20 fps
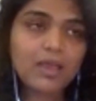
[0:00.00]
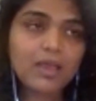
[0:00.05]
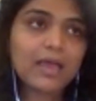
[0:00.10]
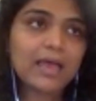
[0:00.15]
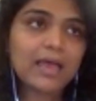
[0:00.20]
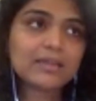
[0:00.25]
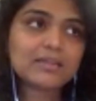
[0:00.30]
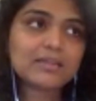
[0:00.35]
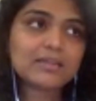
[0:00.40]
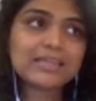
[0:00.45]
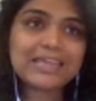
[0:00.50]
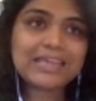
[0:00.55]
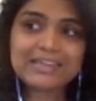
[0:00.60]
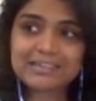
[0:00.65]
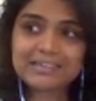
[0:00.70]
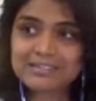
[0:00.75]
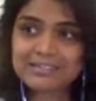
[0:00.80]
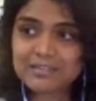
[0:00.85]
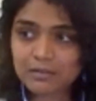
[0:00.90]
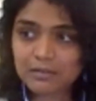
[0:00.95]
And in
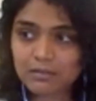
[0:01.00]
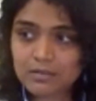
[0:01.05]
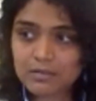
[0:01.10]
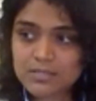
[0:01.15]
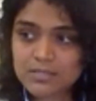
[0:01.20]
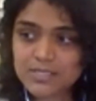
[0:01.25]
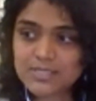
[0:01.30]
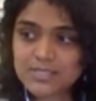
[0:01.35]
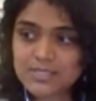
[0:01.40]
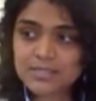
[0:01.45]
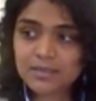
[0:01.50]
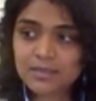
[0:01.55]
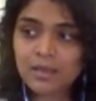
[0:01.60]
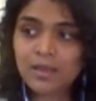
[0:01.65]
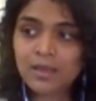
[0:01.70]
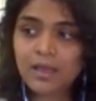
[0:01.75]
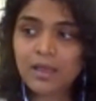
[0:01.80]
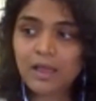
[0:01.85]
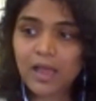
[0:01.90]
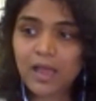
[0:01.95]
8 years,
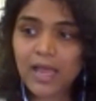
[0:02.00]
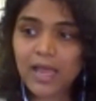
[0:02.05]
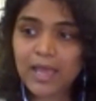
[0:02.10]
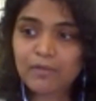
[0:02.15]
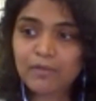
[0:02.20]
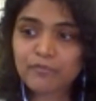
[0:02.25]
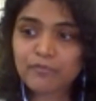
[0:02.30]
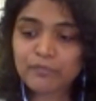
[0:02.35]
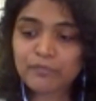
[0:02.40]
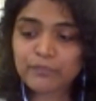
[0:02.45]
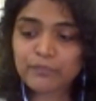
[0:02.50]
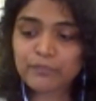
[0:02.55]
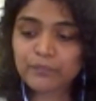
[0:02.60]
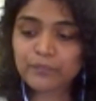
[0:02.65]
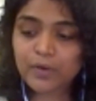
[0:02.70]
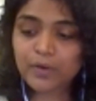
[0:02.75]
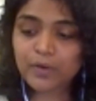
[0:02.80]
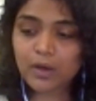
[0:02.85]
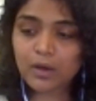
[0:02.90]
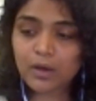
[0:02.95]
I have
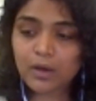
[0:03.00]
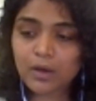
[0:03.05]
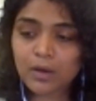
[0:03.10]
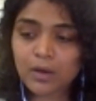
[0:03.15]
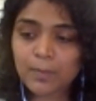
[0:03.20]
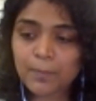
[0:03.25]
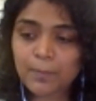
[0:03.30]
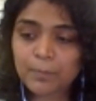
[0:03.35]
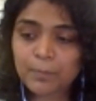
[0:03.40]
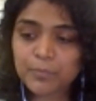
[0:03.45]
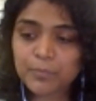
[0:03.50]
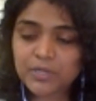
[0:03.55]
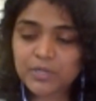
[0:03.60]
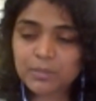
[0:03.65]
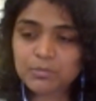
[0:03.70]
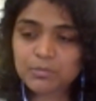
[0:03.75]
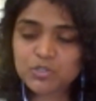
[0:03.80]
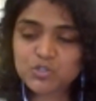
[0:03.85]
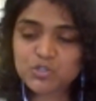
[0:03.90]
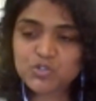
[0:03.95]
pretty
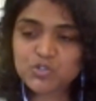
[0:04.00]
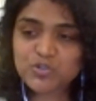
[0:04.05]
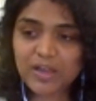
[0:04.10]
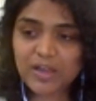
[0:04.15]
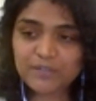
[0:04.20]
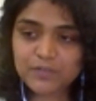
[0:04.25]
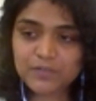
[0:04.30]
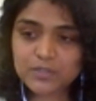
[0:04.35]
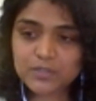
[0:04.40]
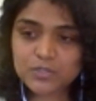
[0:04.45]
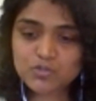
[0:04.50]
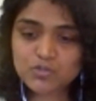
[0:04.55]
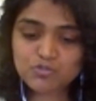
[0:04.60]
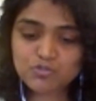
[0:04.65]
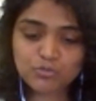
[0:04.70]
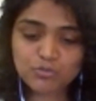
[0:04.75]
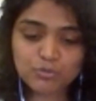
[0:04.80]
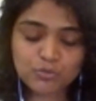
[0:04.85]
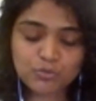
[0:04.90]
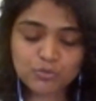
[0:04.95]
much
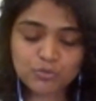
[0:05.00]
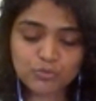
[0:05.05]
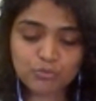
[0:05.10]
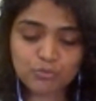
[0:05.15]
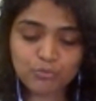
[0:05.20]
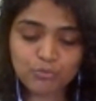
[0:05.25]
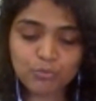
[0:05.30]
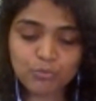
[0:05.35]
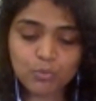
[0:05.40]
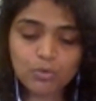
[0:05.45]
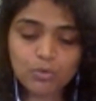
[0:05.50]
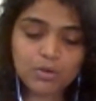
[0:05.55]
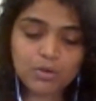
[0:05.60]
traversed through